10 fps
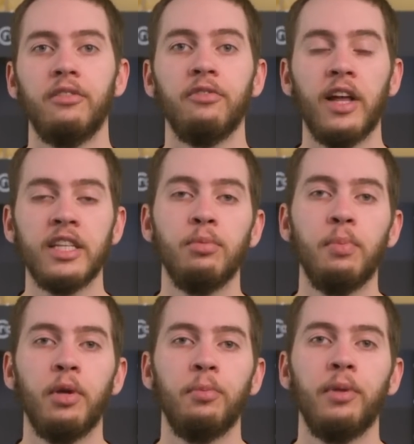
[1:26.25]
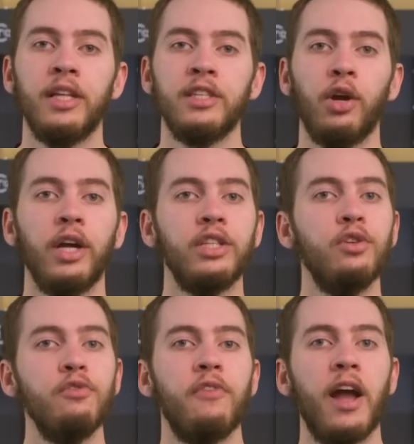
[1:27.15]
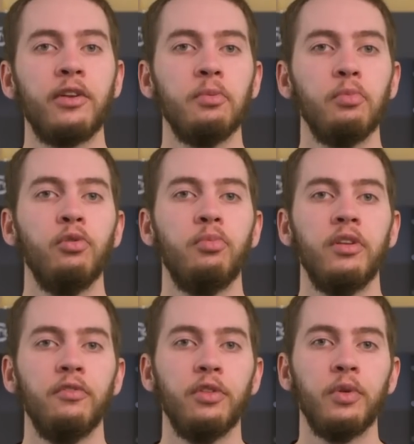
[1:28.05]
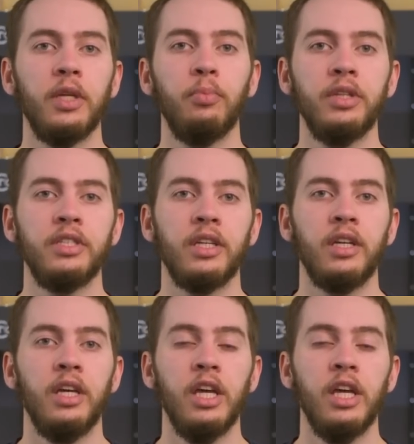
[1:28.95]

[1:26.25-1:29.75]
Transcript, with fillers: Flexible build plates are a two-factor improvement for 3D printing.